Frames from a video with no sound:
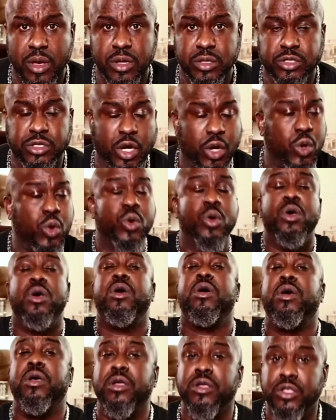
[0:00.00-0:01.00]
So
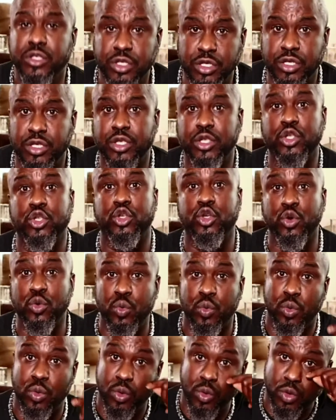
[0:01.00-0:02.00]

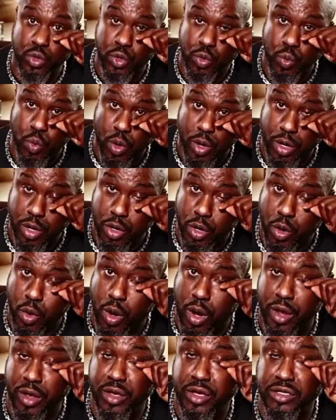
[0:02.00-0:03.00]
you want to
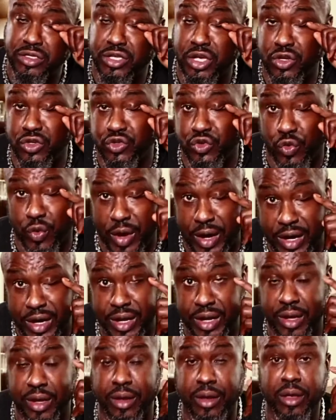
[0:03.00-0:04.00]
know, is there
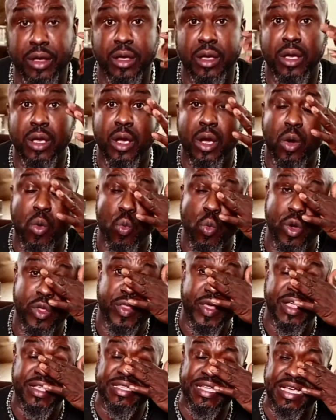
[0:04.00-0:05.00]
training? Will
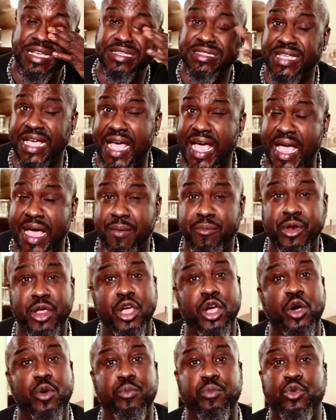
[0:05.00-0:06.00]
they take time to
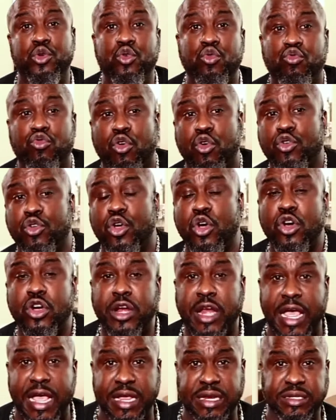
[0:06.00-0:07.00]
help you grow your
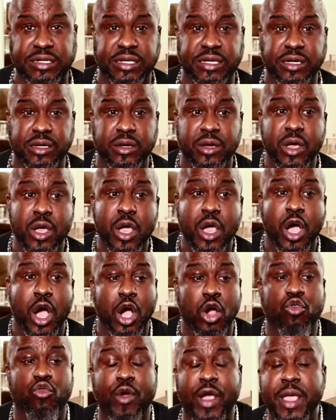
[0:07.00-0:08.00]
clientele?
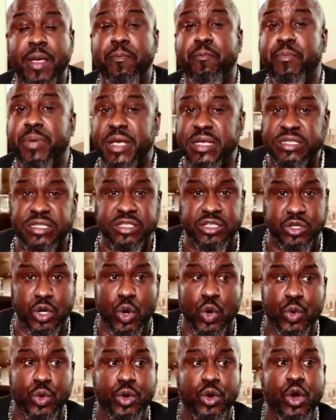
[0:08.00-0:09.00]
A great business
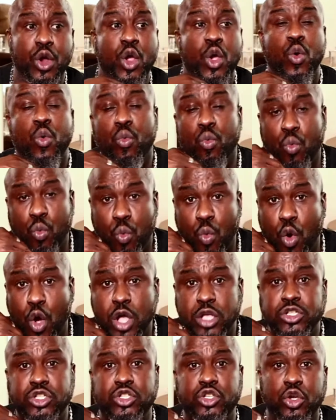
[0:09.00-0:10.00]
owner
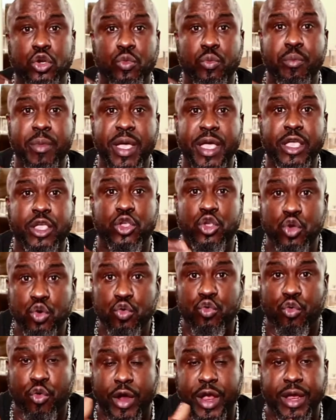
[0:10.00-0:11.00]
wants to make you
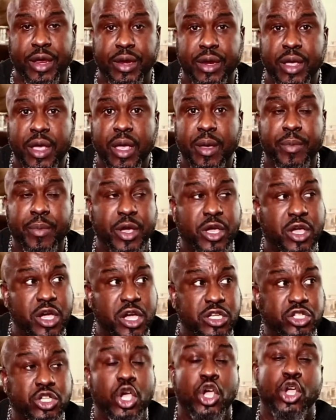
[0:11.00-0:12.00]
great
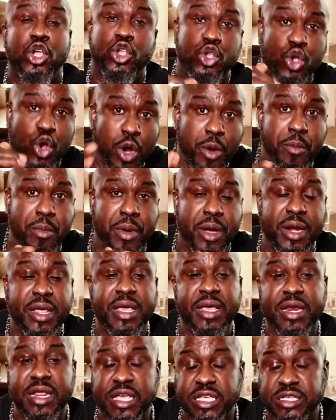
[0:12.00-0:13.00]
because your money
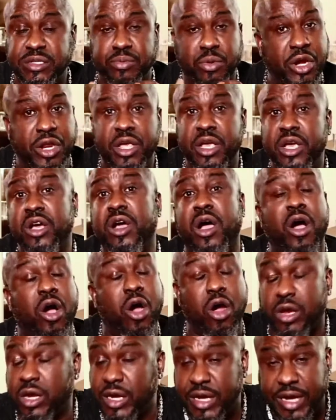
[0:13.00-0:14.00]
and his money
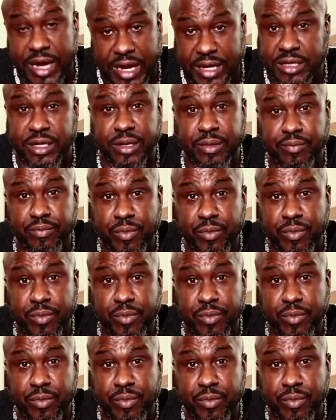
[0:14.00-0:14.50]
are connected.